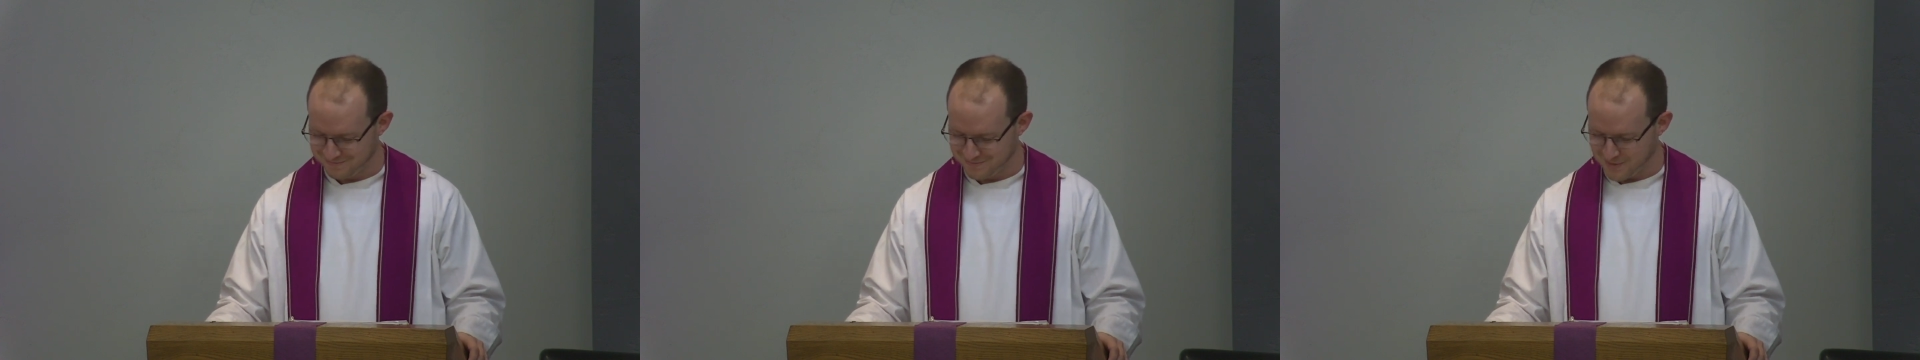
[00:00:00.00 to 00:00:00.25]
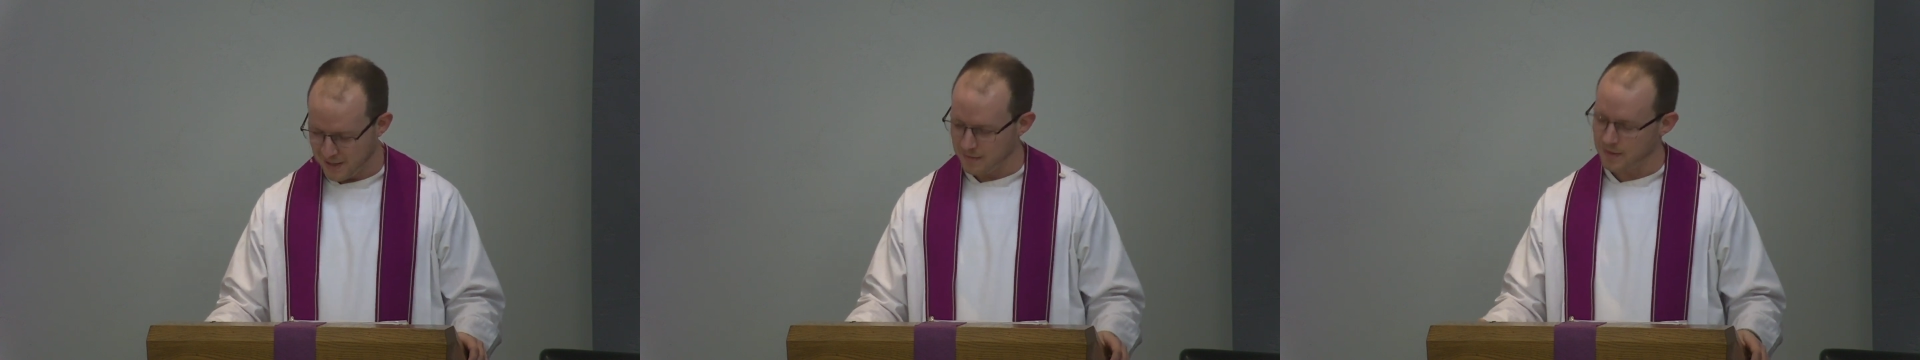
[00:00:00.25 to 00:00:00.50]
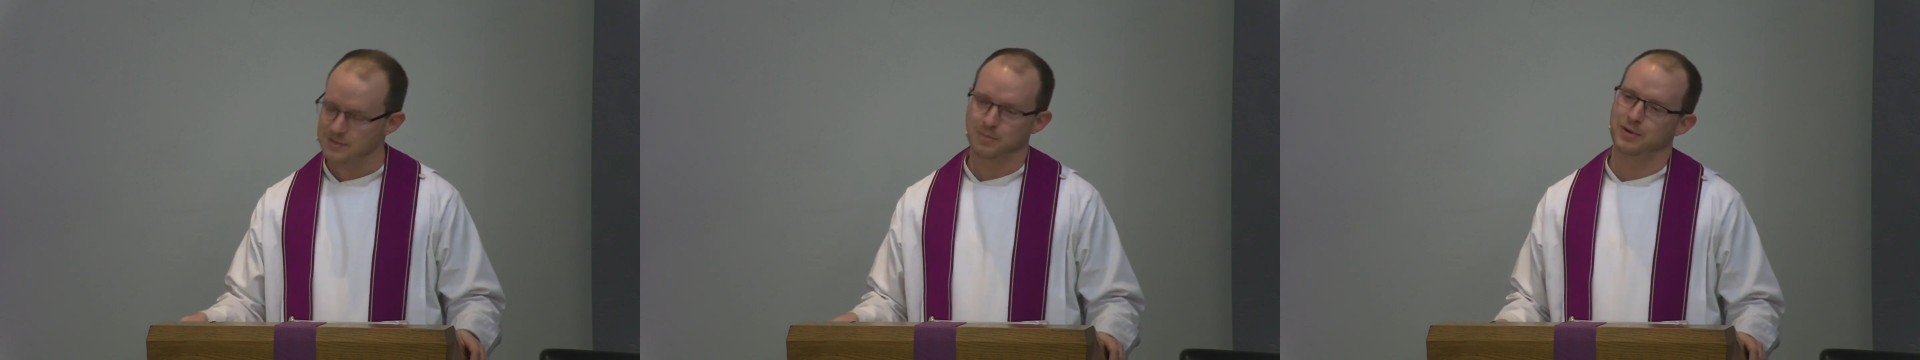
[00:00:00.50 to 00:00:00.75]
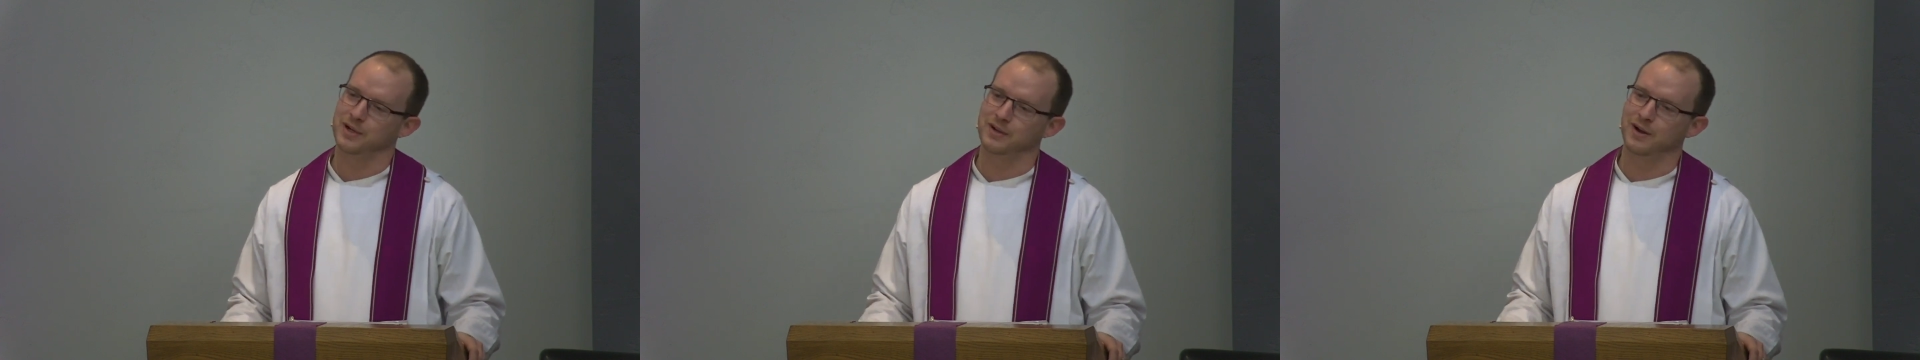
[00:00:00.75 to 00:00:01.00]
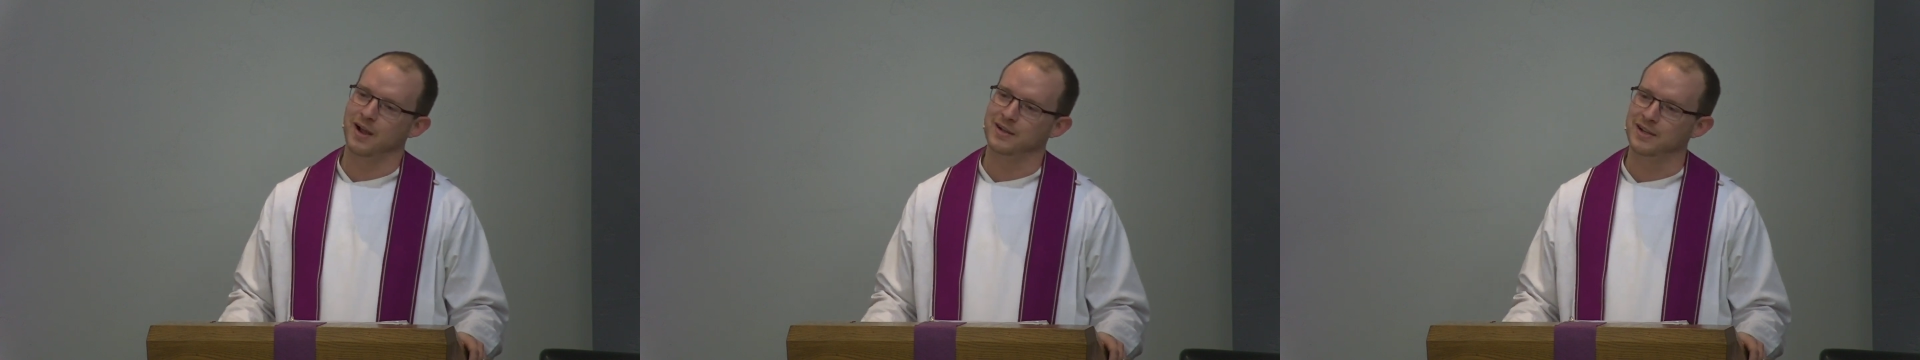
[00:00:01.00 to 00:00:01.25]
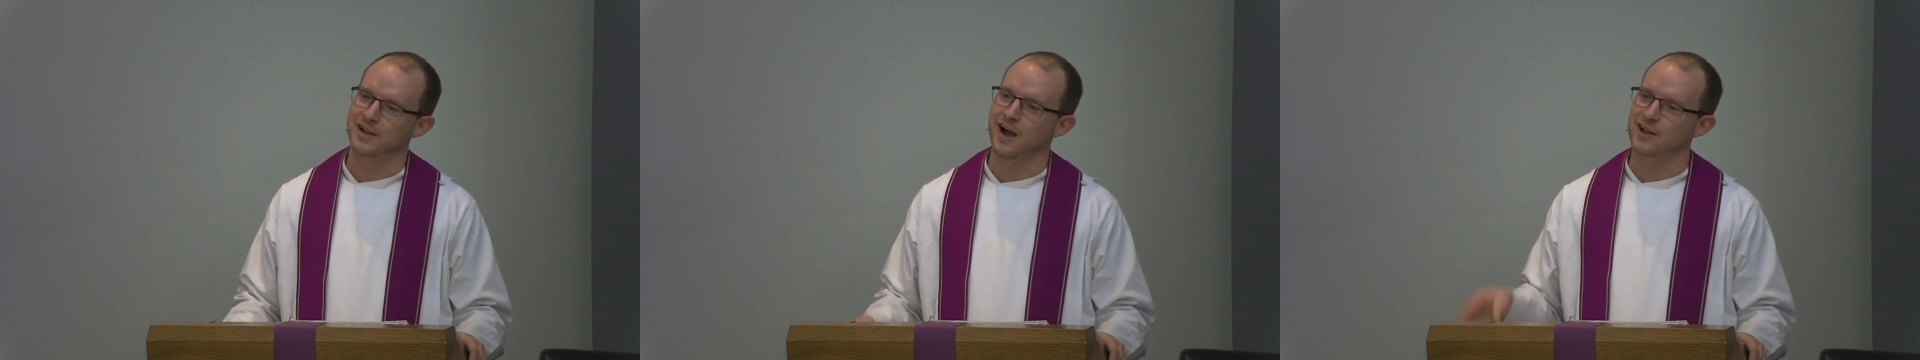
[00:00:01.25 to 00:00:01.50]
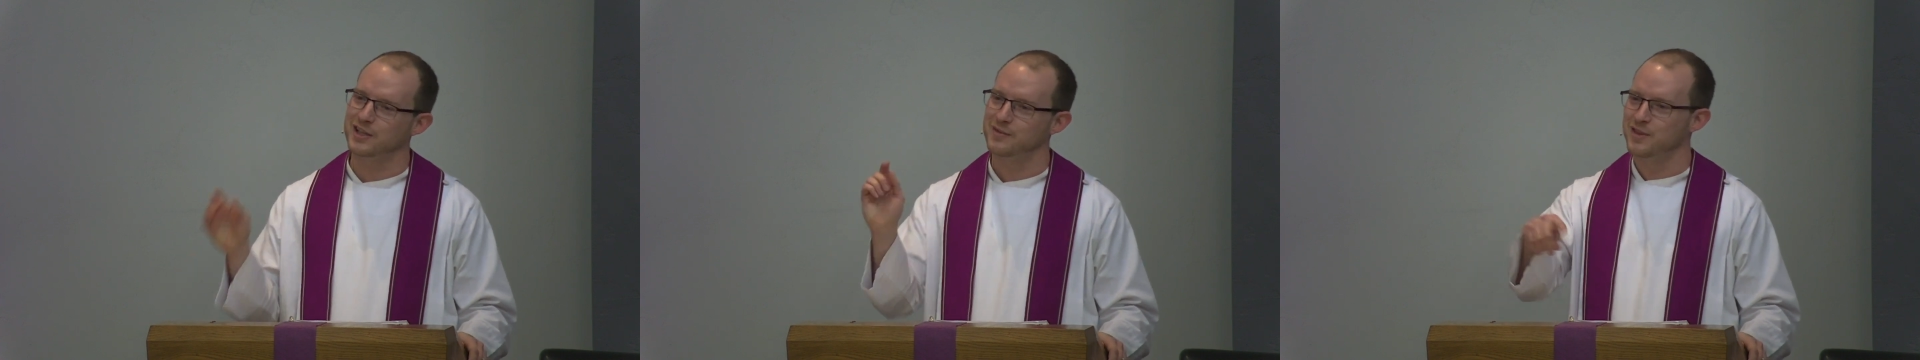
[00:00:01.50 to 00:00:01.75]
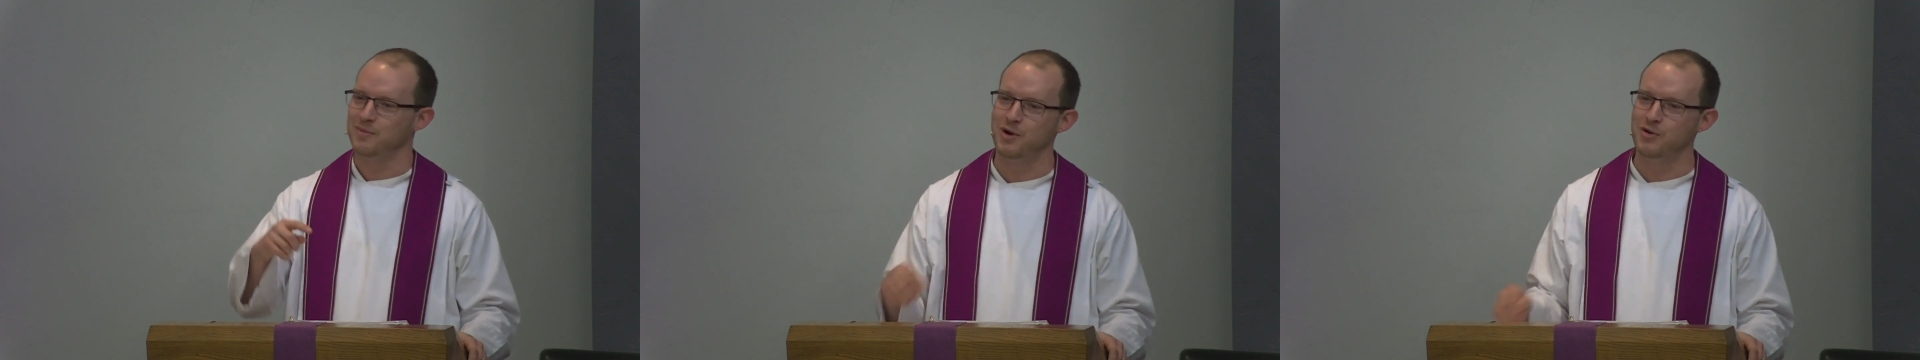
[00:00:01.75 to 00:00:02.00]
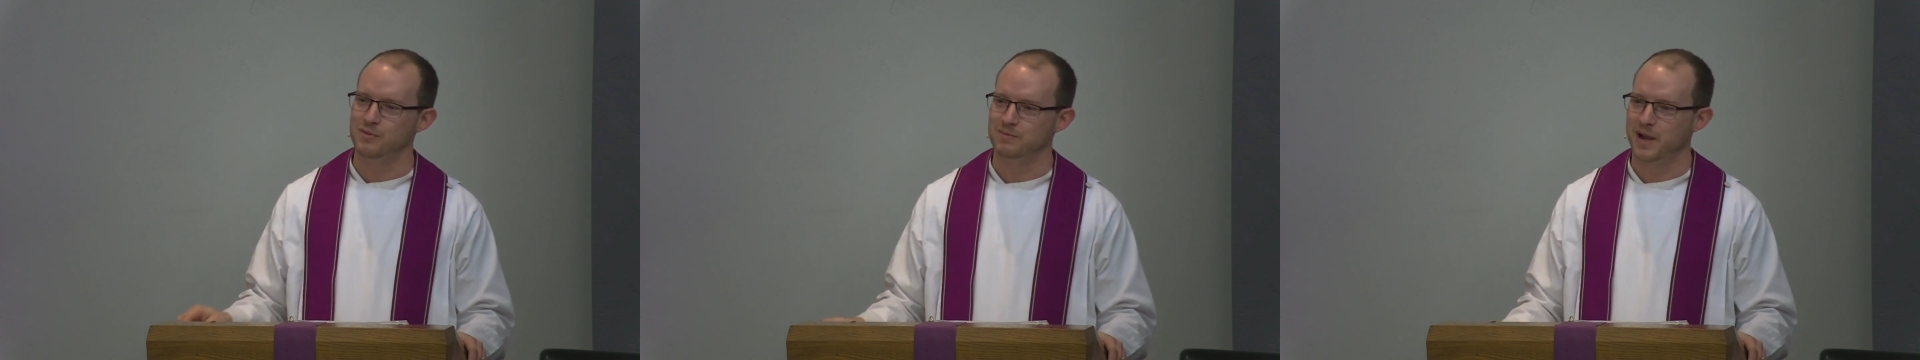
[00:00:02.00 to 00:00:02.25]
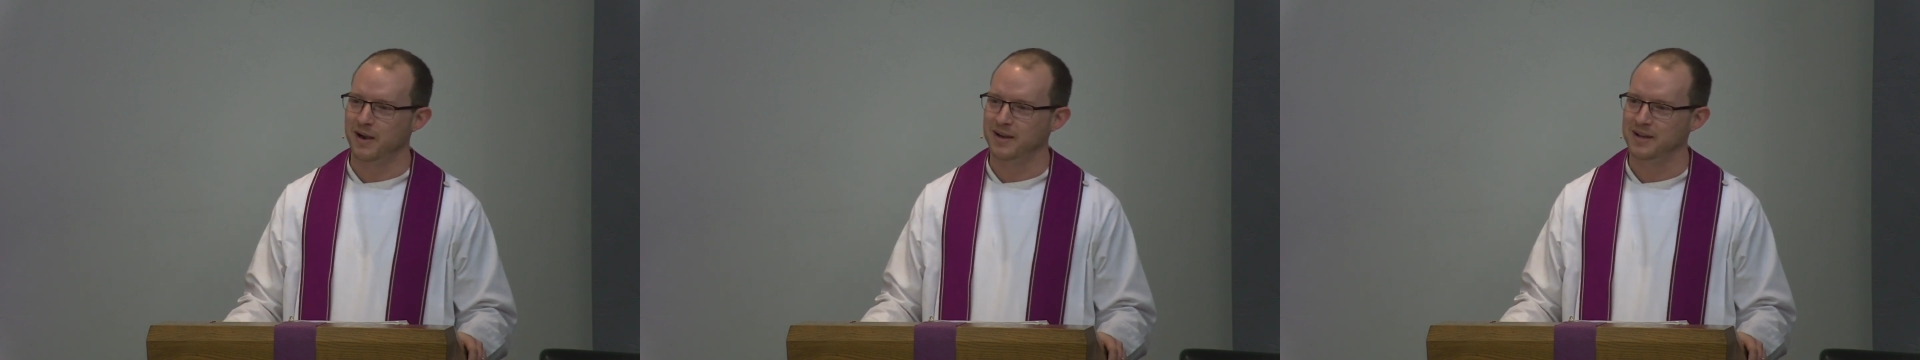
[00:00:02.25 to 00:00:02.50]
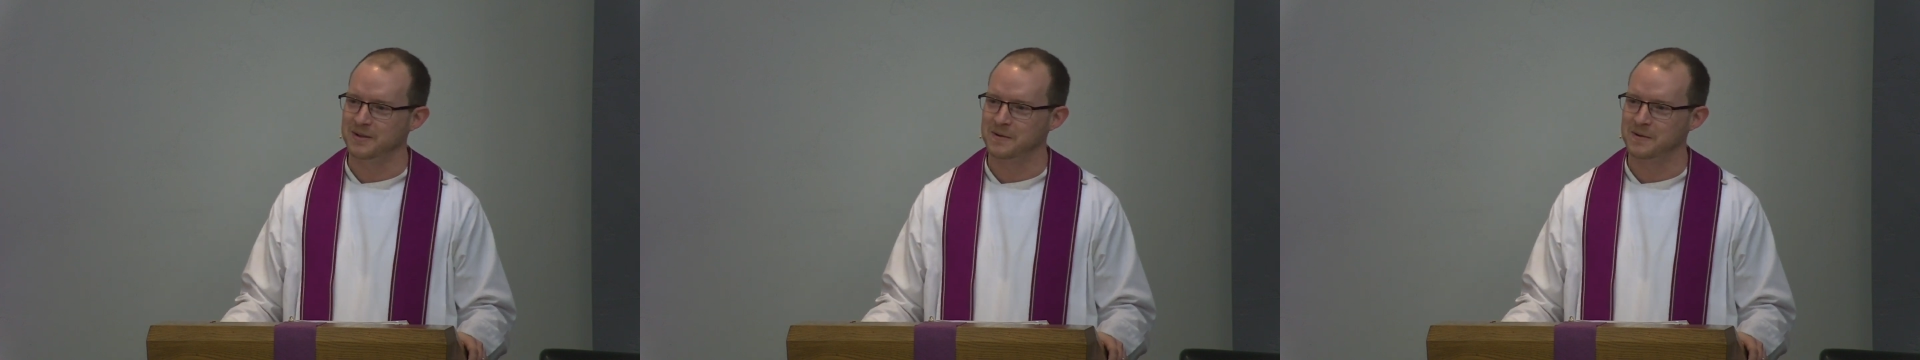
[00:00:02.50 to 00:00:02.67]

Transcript: Hey, that's a pretty good idea. I'll give you the moon, Mary.